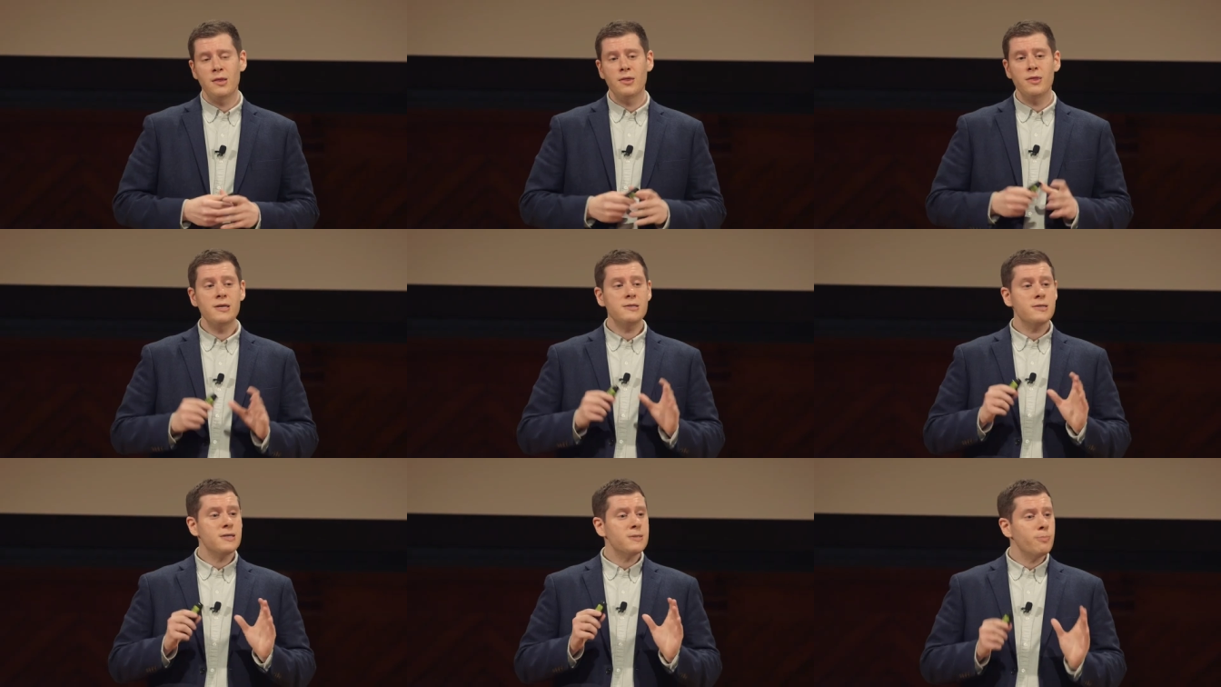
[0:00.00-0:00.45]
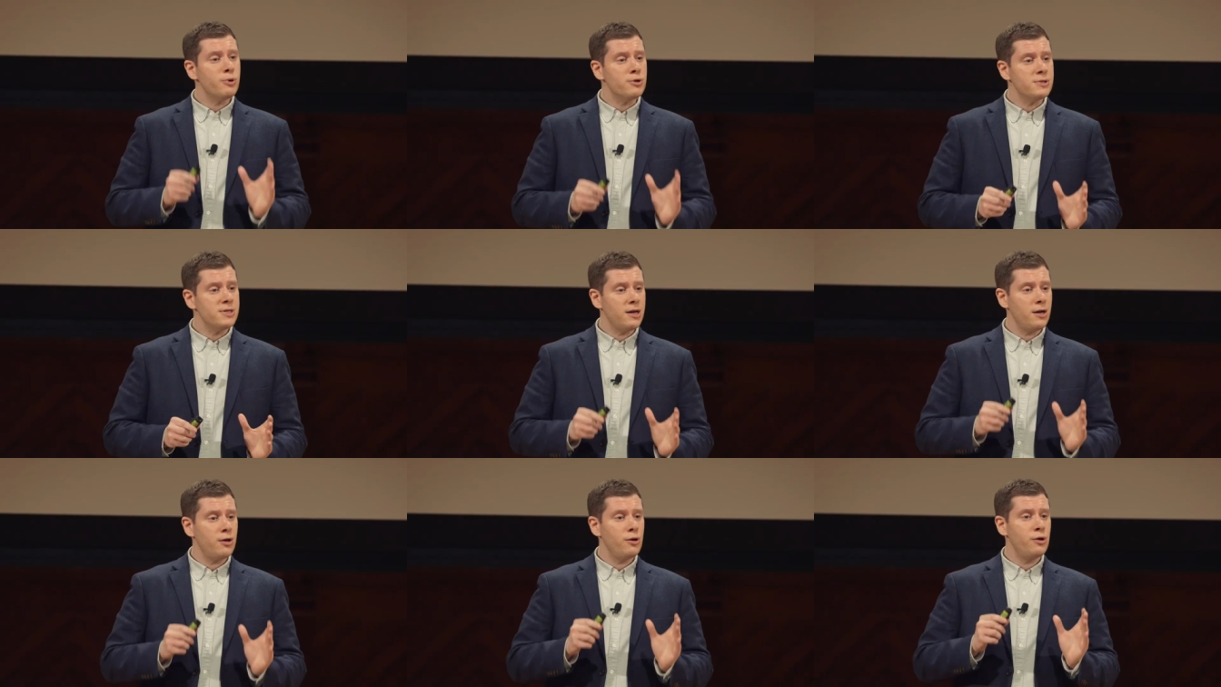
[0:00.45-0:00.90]
This is
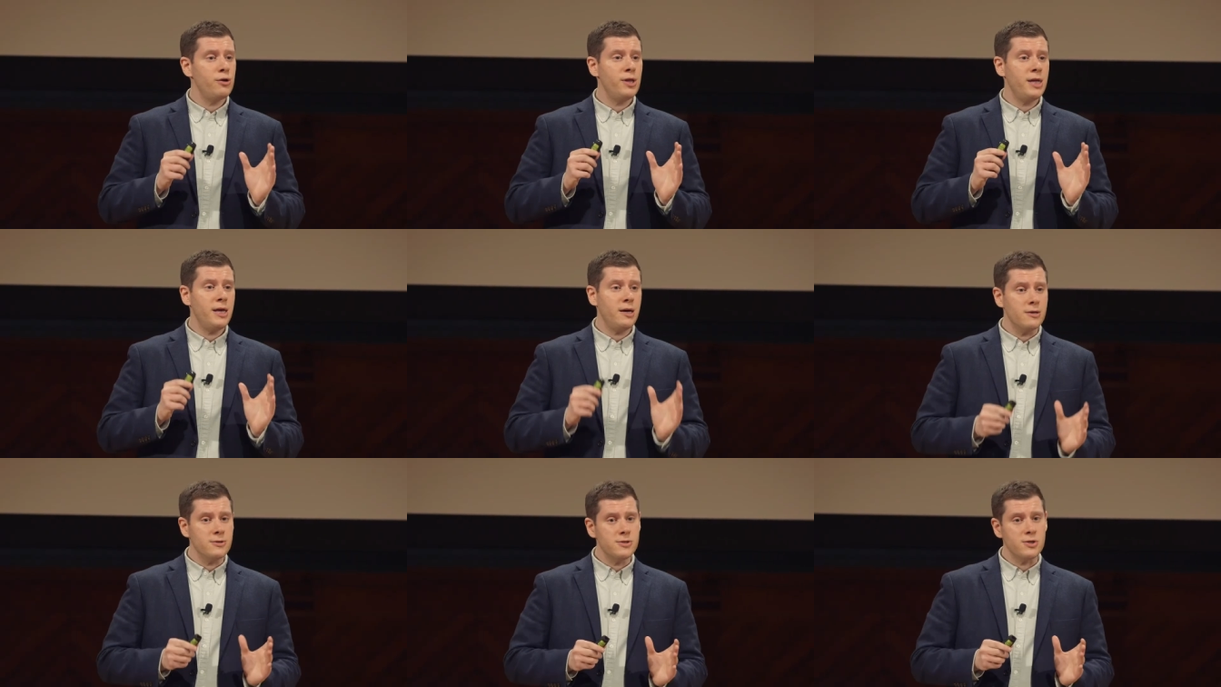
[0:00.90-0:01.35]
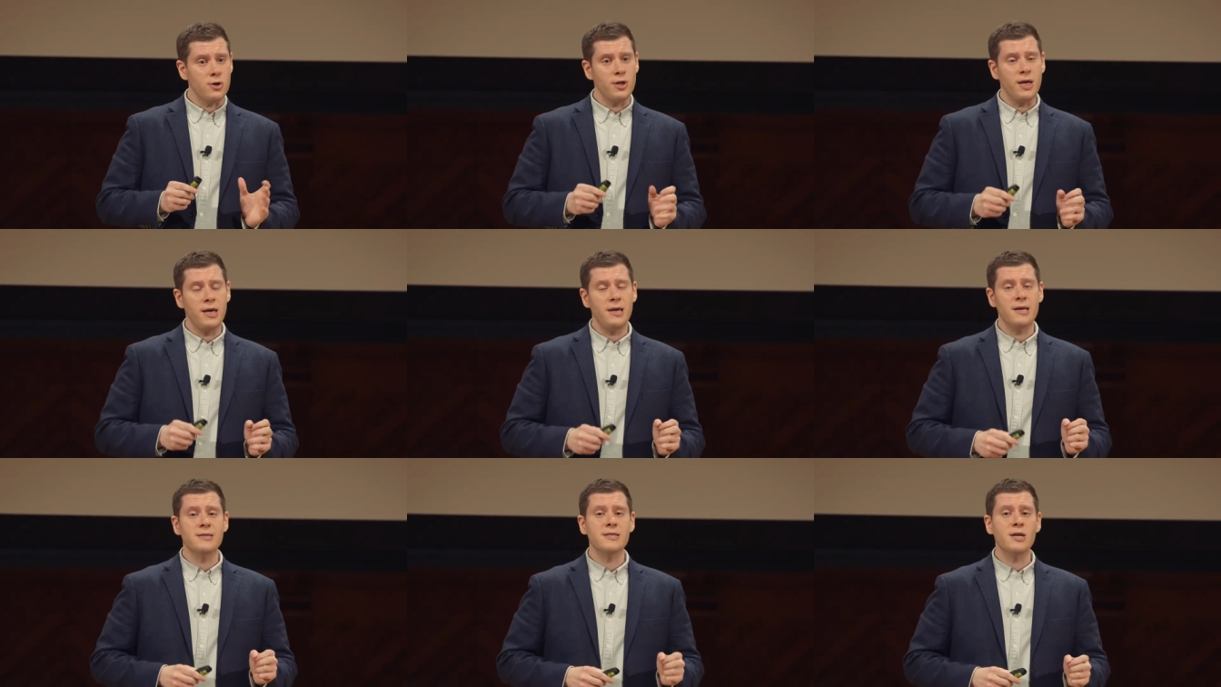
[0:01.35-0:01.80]
particularly
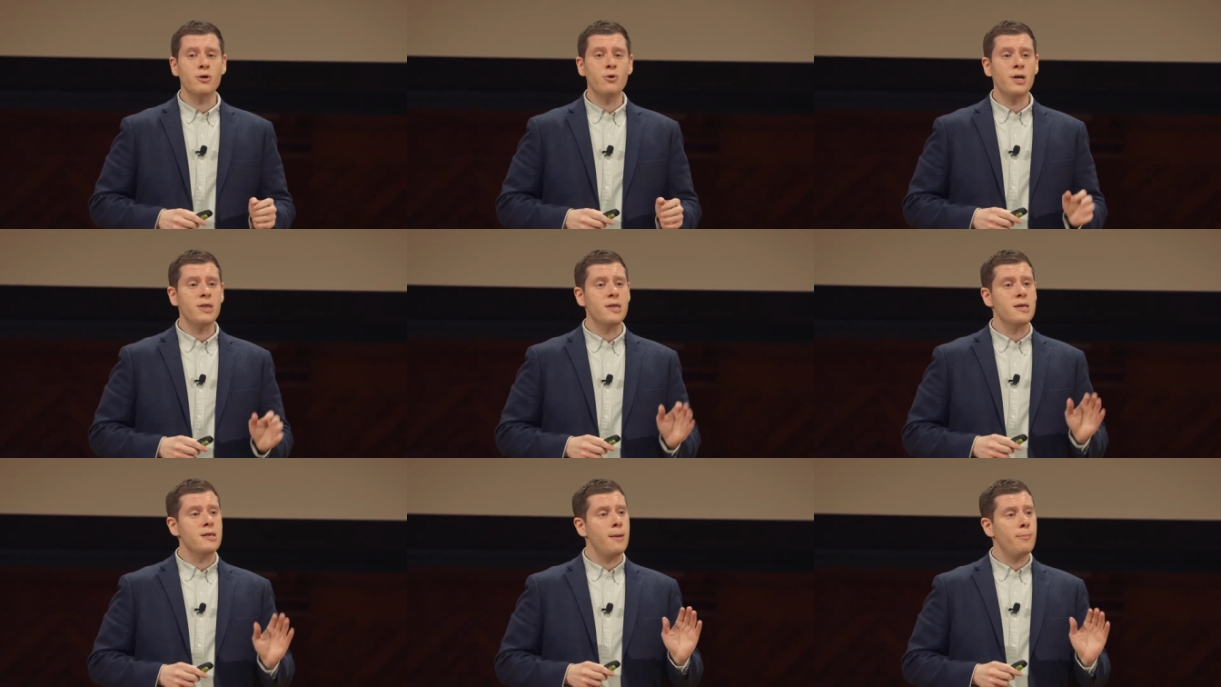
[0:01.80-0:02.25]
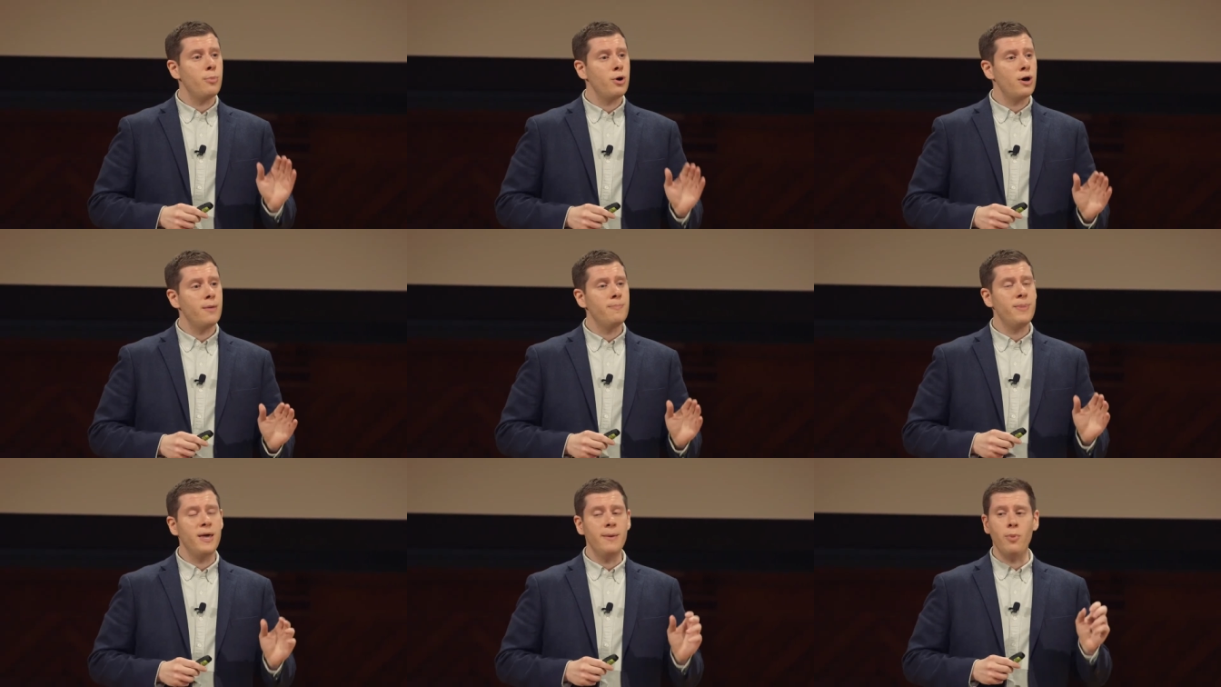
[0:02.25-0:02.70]
concerning considering the number
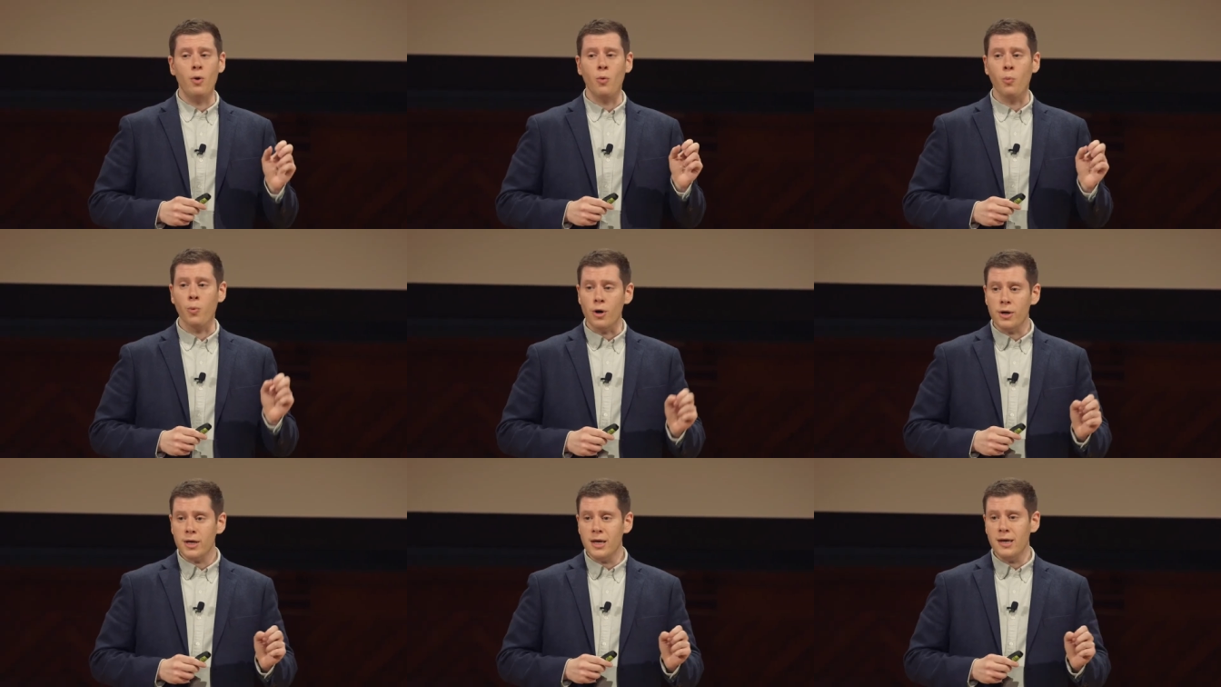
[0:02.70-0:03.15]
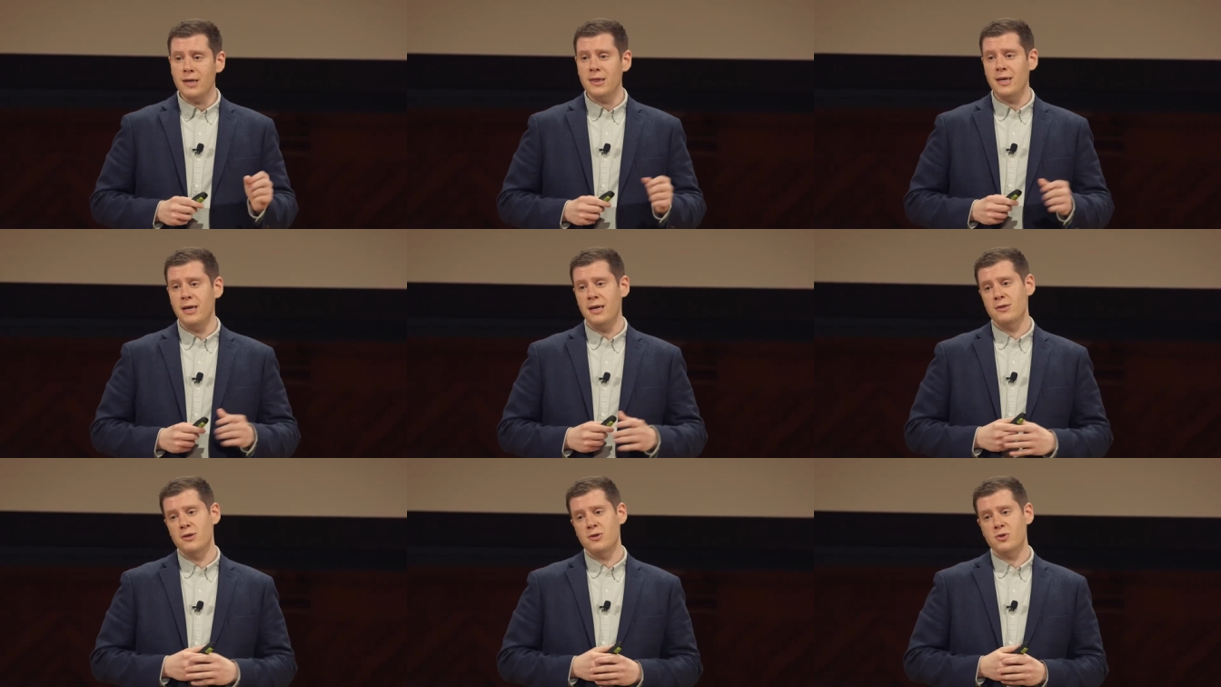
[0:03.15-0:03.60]
of people working in
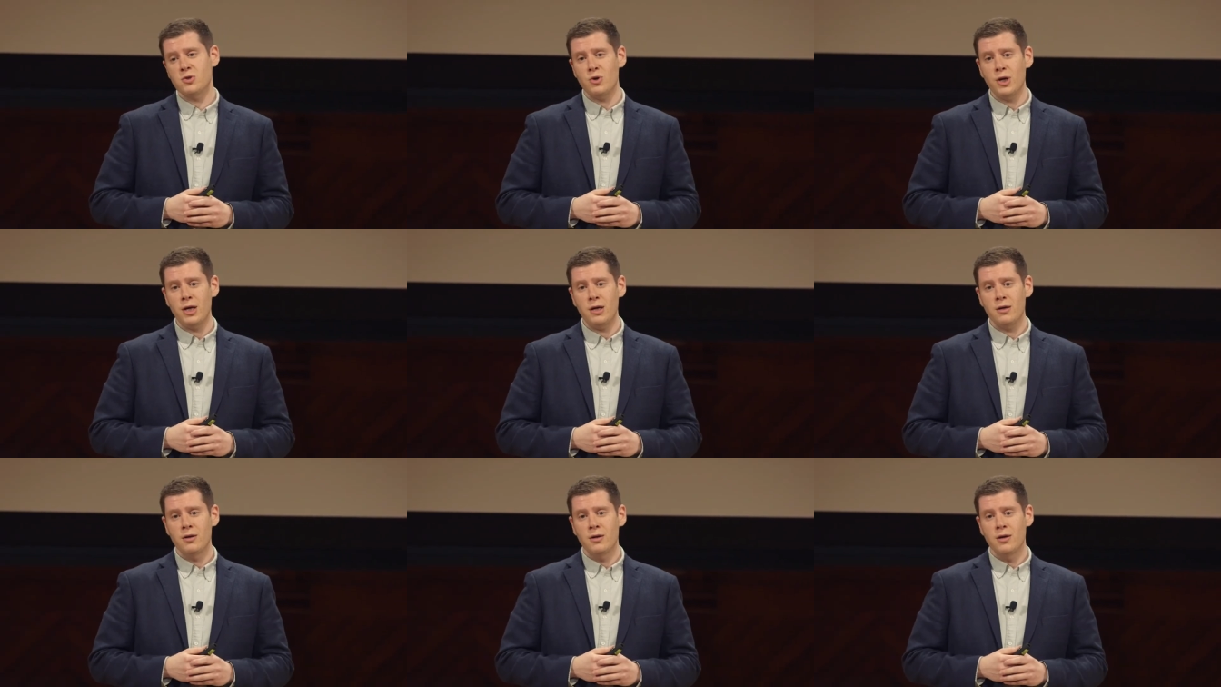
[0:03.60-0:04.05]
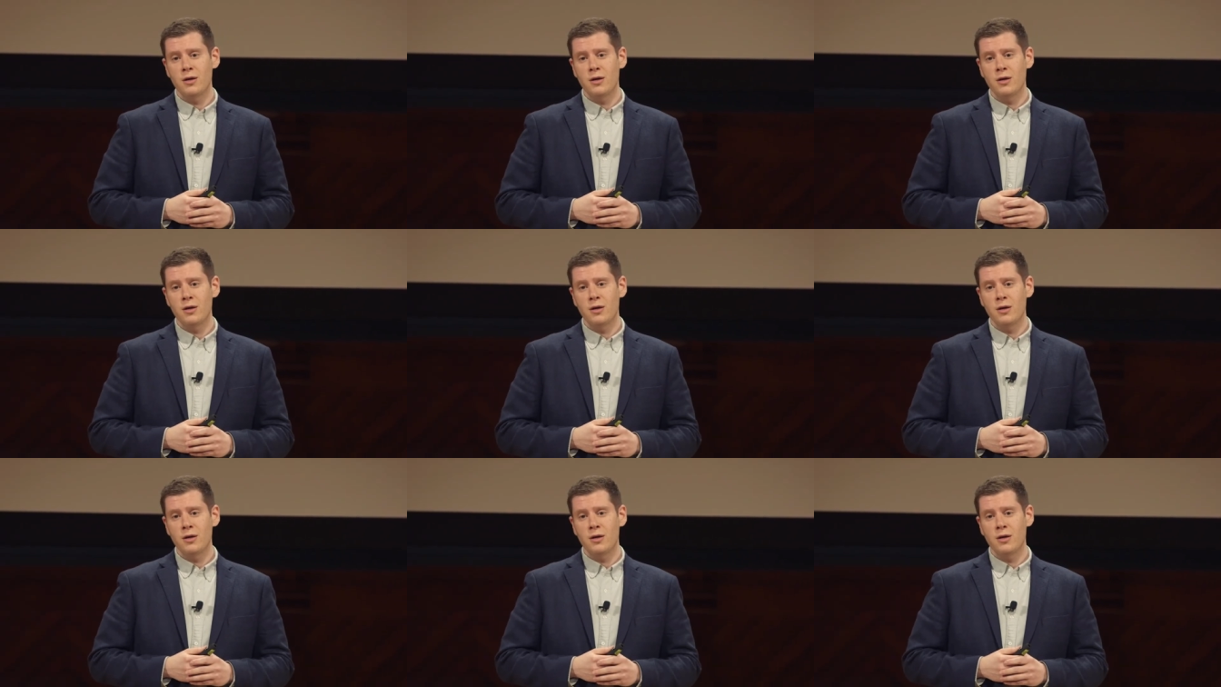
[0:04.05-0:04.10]
the industry